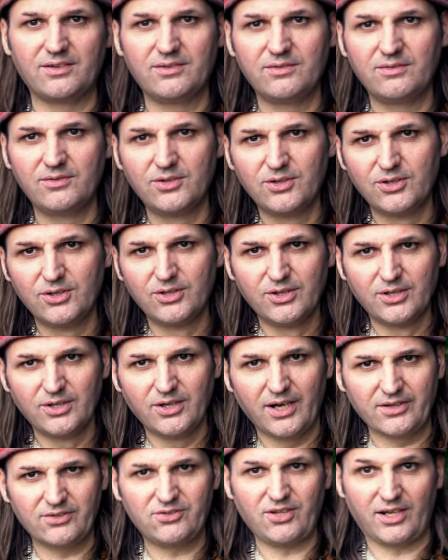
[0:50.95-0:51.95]

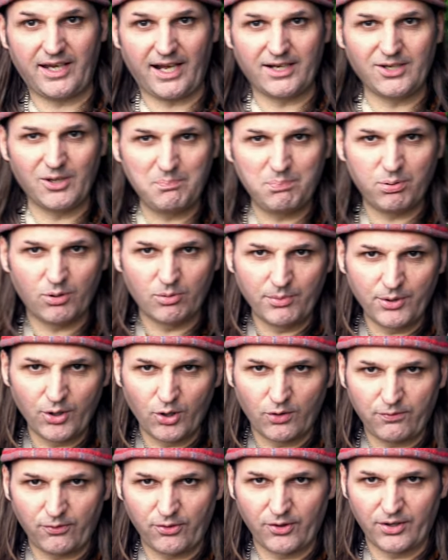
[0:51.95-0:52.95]
And I said, can you put me
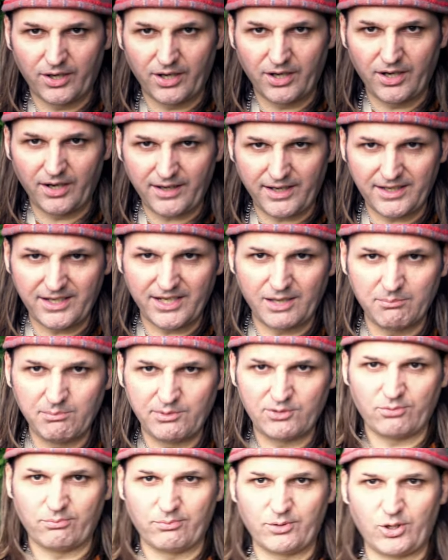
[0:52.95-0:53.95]
up for the night? Can you give me
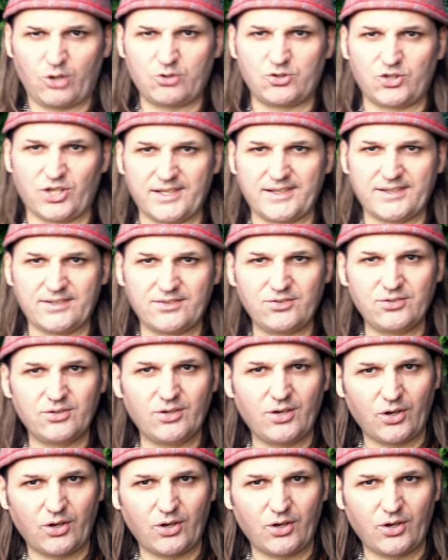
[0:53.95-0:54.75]
some lodgings?